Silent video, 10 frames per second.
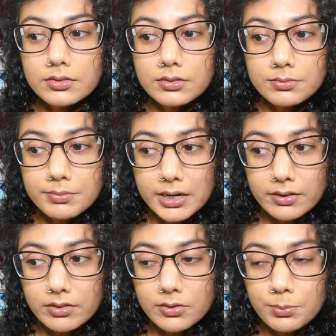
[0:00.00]
many
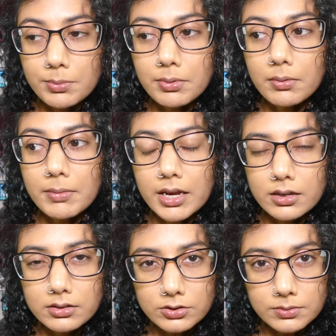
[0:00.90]
of these people make
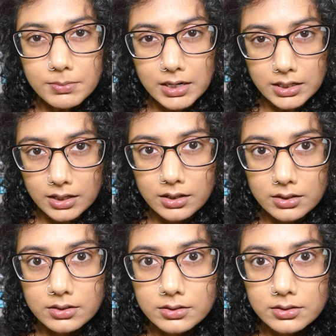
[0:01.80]
good money